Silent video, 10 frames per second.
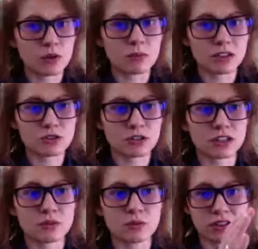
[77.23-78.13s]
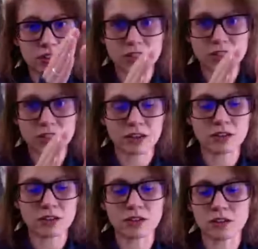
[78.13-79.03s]
we must treat it with this
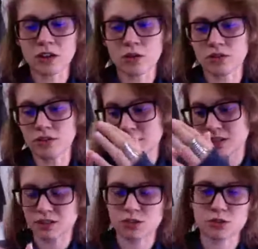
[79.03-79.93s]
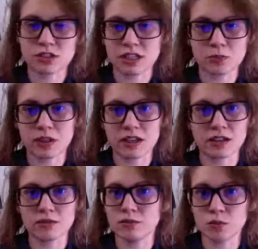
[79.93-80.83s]
pill or this exercise
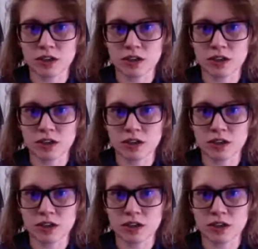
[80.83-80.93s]
plan,